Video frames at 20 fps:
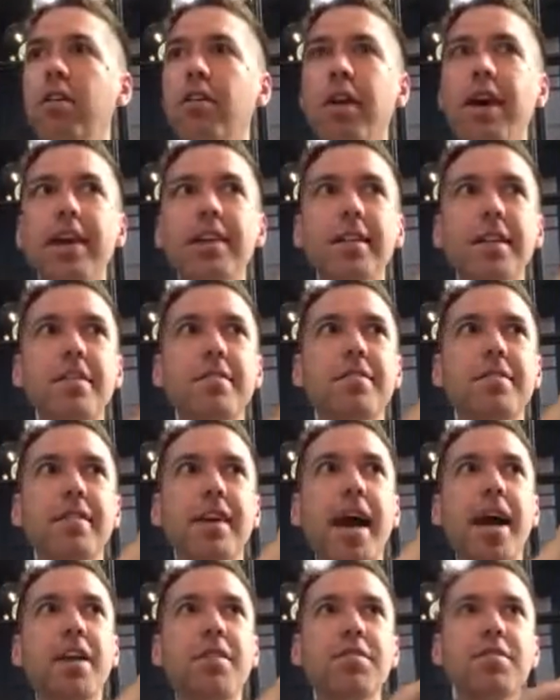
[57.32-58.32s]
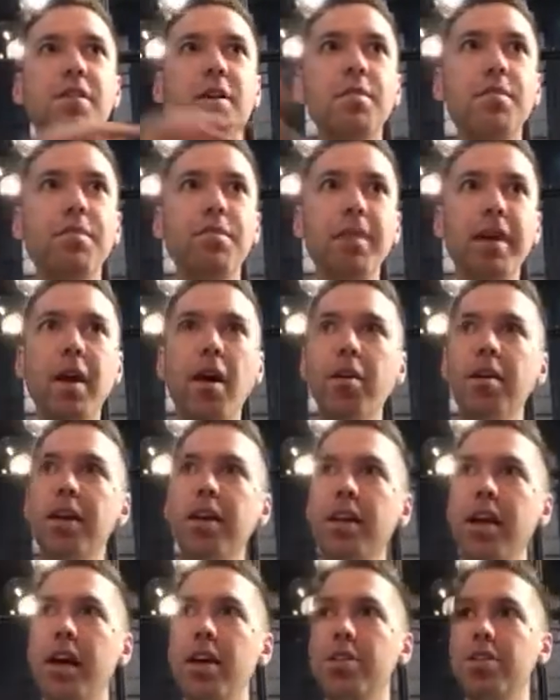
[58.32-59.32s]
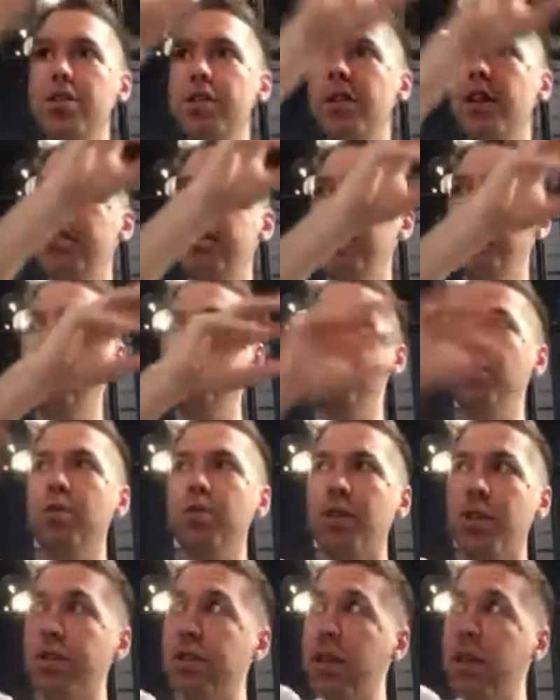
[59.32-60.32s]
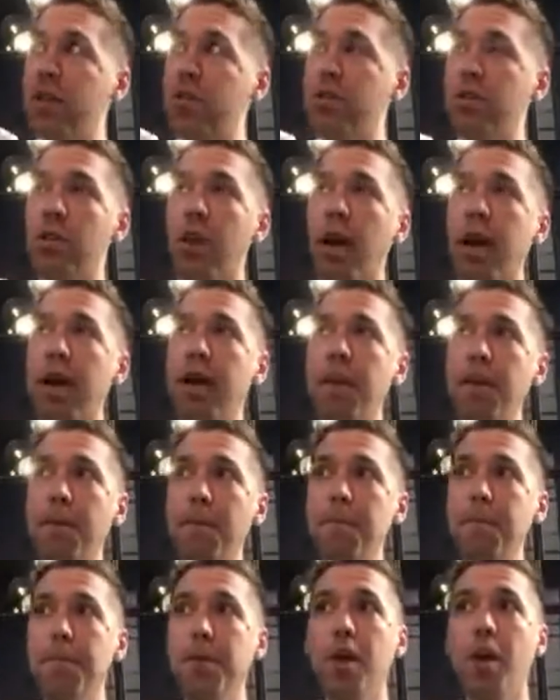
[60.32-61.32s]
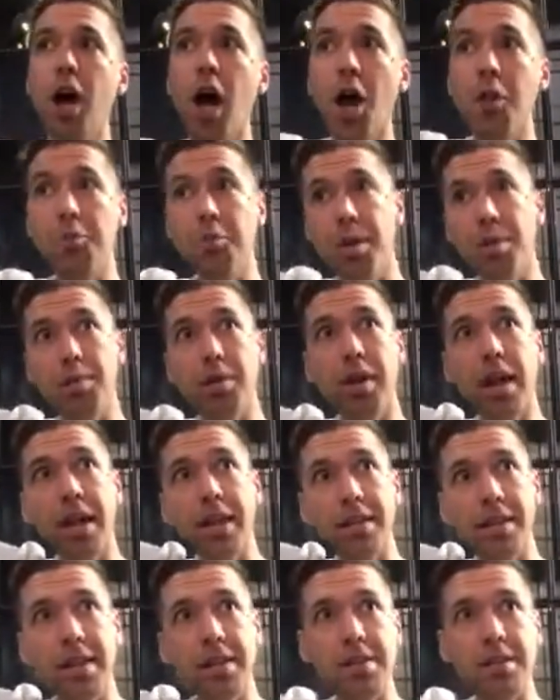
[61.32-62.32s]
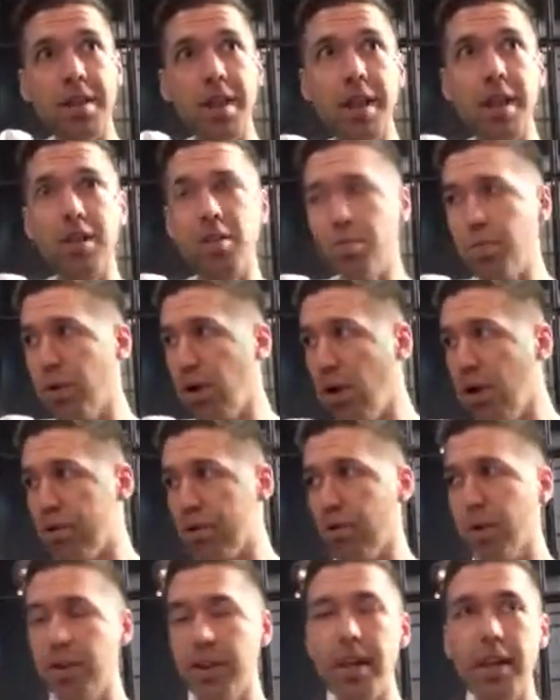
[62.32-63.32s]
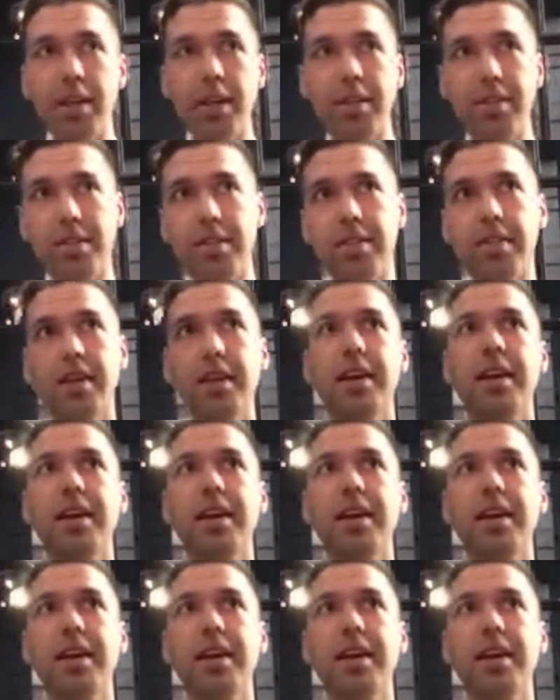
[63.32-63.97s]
Right? There's kind of some calculation that they do. The things you like, other people like these things, but also this.